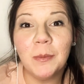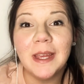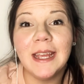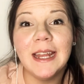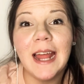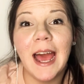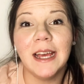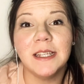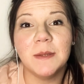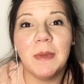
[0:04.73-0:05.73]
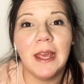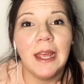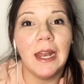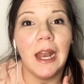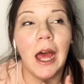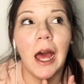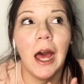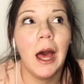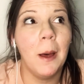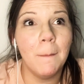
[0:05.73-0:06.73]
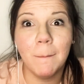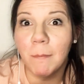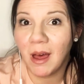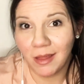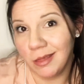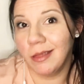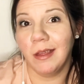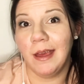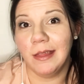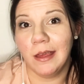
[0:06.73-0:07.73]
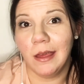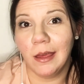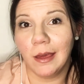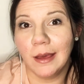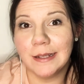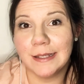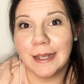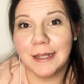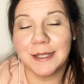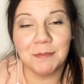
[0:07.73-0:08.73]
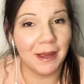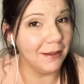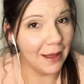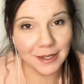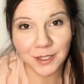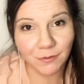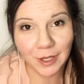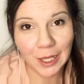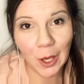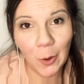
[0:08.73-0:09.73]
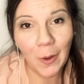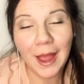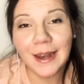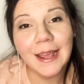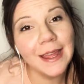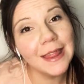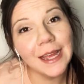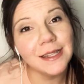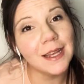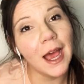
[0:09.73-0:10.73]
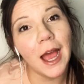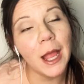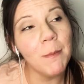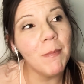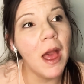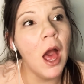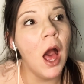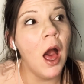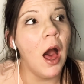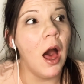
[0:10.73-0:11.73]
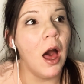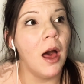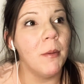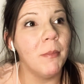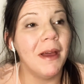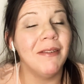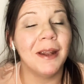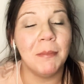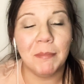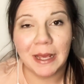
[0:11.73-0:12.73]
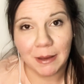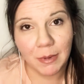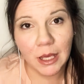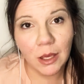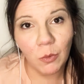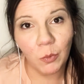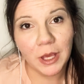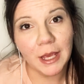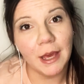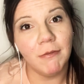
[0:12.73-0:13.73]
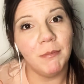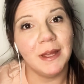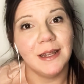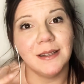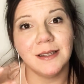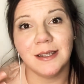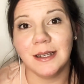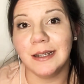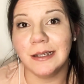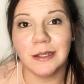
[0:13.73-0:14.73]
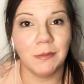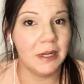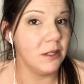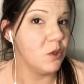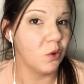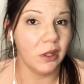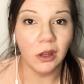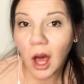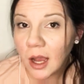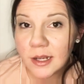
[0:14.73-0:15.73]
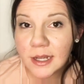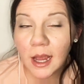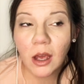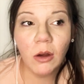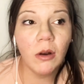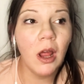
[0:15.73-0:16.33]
it has been a month, I think, since my last video, and in that time, I've had a baby. We have been sent into mandatory lockdown.